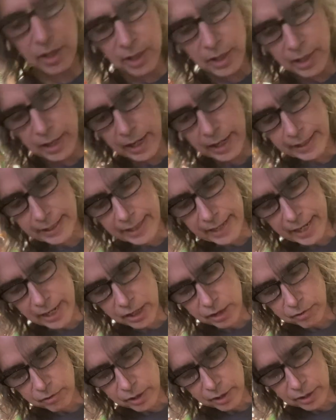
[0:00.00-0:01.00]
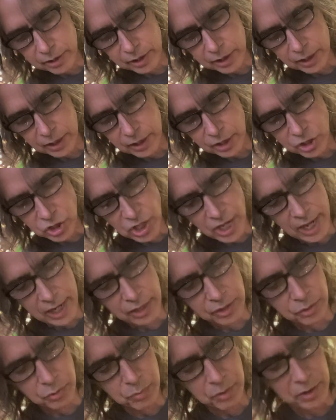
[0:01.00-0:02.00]
and a can around the jack
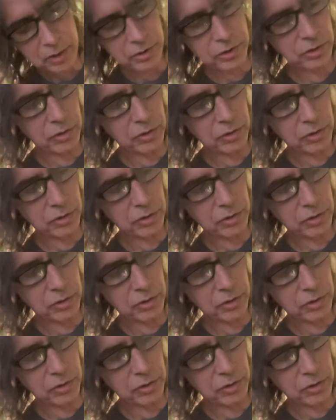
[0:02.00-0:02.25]
as well. So